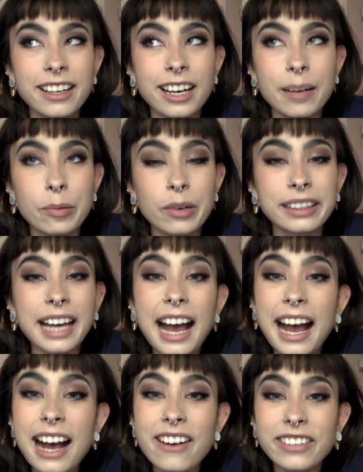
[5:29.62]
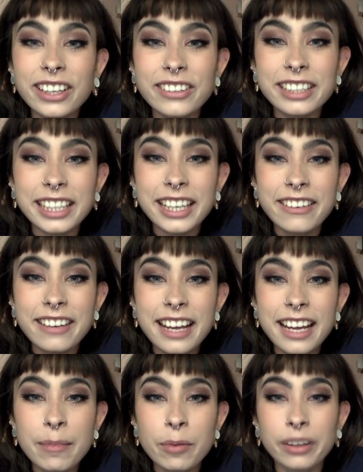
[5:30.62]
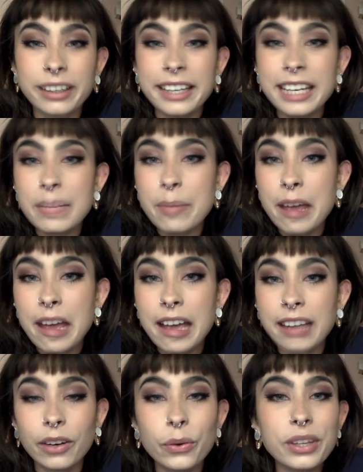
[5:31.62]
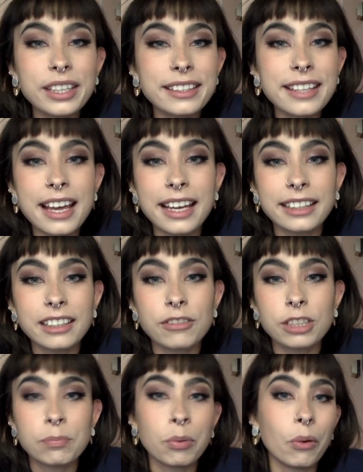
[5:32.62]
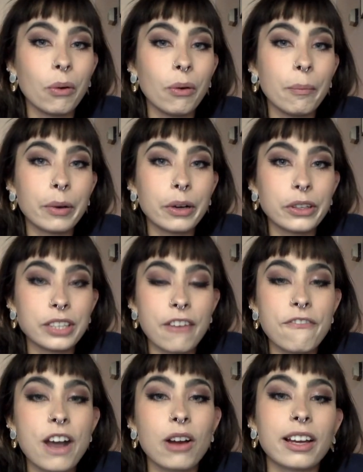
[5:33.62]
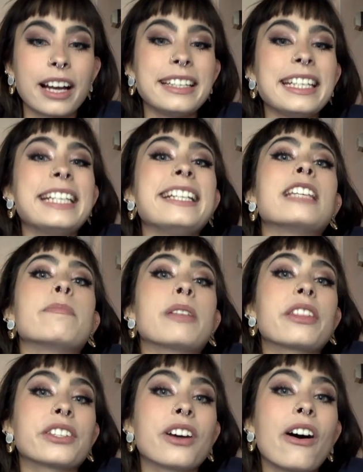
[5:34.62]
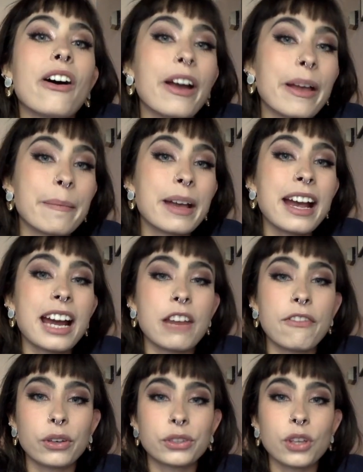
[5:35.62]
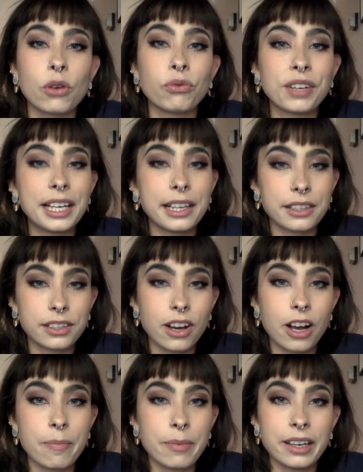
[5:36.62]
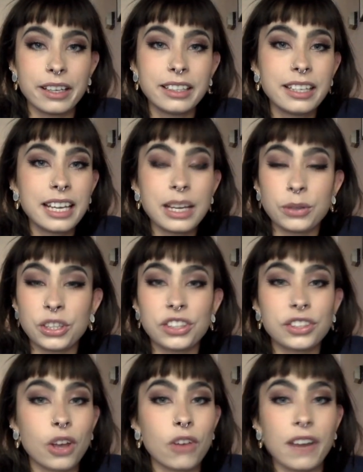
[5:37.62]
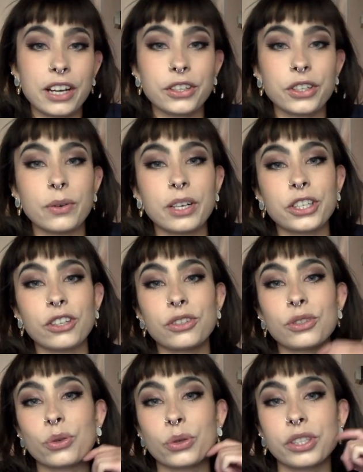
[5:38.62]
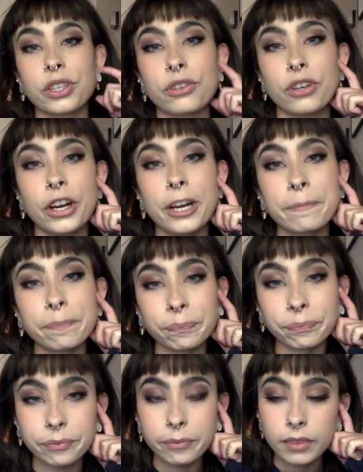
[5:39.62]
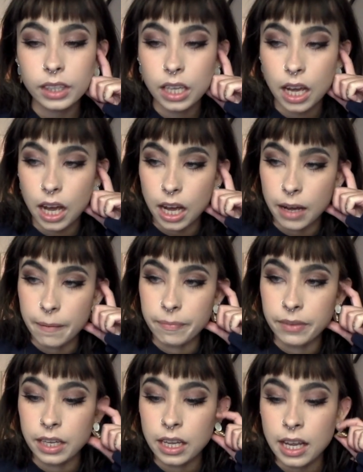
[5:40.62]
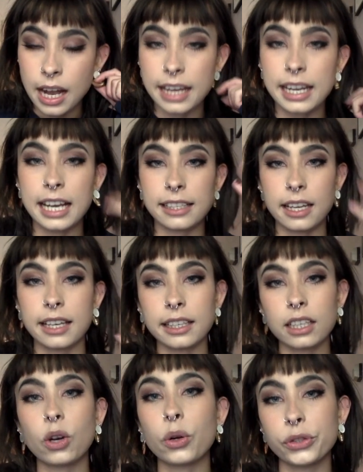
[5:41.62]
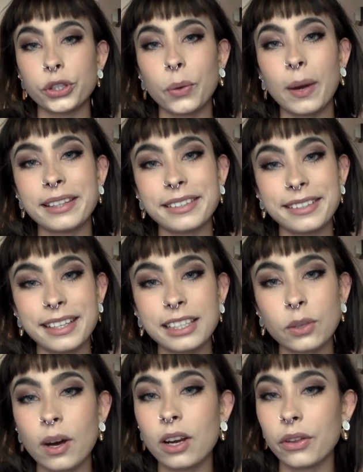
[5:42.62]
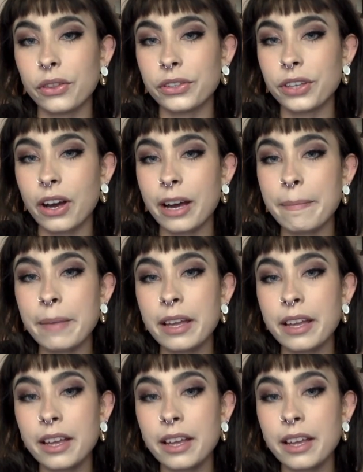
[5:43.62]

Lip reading: I bought a cat when I was at uni. I bought a guinea pig. Like, all these things I've just bought because I felt like I needed them at the time, and it felt so real at the time that it was just so rational. I should have thought it through. And it has like consequences quite a lot of the time.